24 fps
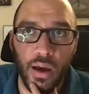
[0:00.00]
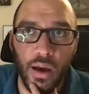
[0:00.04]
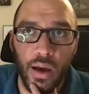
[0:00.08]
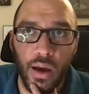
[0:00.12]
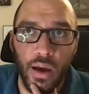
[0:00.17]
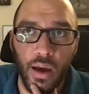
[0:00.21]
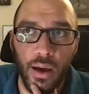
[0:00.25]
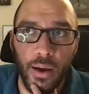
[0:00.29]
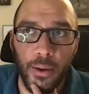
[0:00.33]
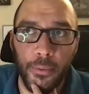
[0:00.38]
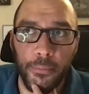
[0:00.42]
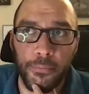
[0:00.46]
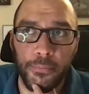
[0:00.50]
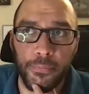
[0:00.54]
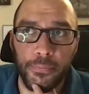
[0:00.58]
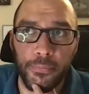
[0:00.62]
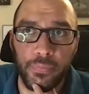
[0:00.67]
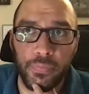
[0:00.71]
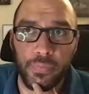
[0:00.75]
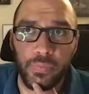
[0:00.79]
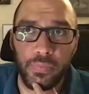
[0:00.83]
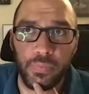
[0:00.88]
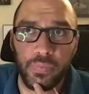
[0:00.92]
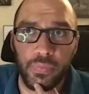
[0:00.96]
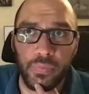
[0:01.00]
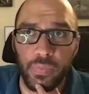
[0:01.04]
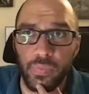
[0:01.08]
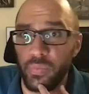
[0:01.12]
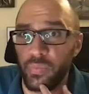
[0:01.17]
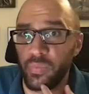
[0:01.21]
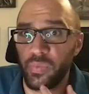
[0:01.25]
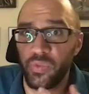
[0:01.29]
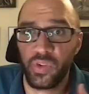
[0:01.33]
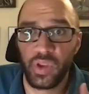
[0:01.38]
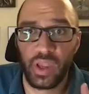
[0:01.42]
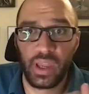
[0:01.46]
um,
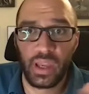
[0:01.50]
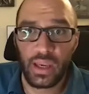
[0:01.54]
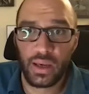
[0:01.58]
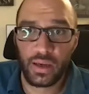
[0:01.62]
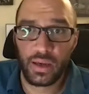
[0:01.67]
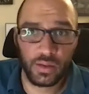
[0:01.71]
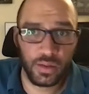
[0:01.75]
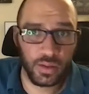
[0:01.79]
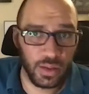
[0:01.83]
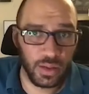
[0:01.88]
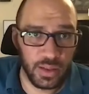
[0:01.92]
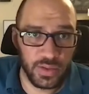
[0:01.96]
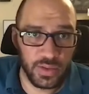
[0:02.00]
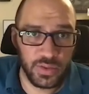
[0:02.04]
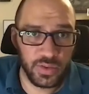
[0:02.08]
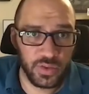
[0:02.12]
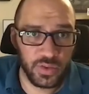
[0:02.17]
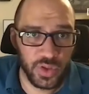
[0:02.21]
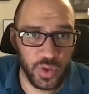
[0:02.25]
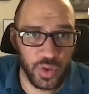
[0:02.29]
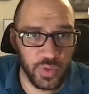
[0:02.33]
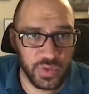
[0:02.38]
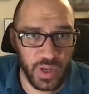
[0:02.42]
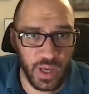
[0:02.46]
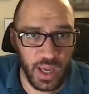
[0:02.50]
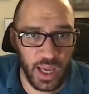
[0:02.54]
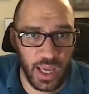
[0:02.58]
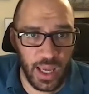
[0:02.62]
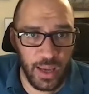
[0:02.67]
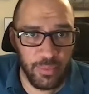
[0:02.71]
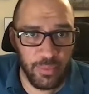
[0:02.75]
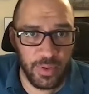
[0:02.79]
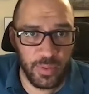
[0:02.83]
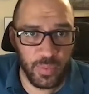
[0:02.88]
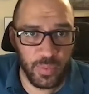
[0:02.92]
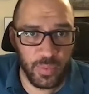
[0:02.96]
say, it's shoot
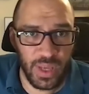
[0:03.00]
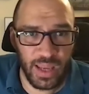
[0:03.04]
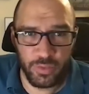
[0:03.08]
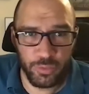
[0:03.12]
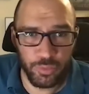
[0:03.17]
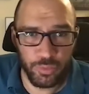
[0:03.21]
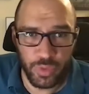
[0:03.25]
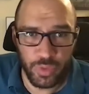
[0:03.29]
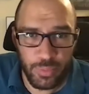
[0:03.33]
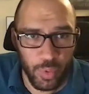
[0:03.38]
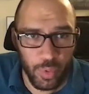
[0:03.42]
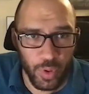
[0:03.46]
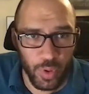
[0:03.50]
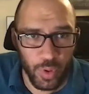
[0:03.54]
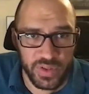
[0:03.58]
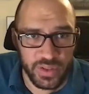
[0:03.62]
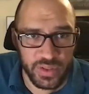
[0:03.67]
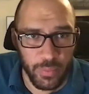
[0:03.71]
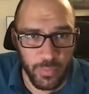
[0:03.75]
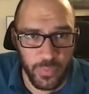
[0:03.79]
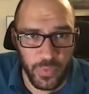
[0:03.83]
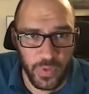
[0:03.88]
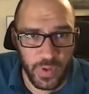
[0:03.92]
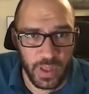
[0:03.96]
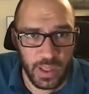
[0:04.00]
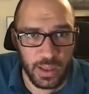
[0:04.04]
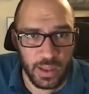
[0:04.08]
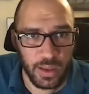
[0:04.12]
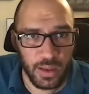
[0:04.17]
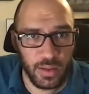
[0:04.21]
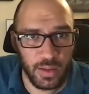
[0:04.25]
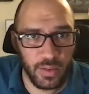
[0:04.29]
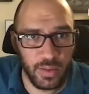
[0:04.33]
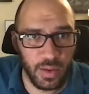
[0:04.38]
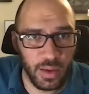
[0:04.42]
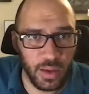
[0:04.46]
time and we have to reboard
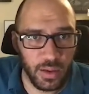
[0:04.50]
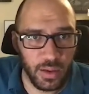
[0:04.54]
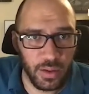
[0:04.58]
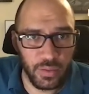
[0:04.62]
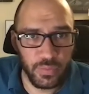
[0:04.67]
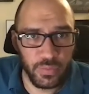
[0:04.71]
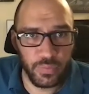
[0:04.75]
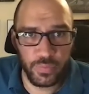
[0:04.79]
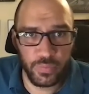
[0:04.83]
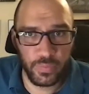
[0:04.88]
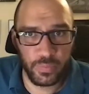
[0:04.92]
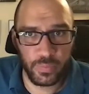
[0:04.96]
something uh,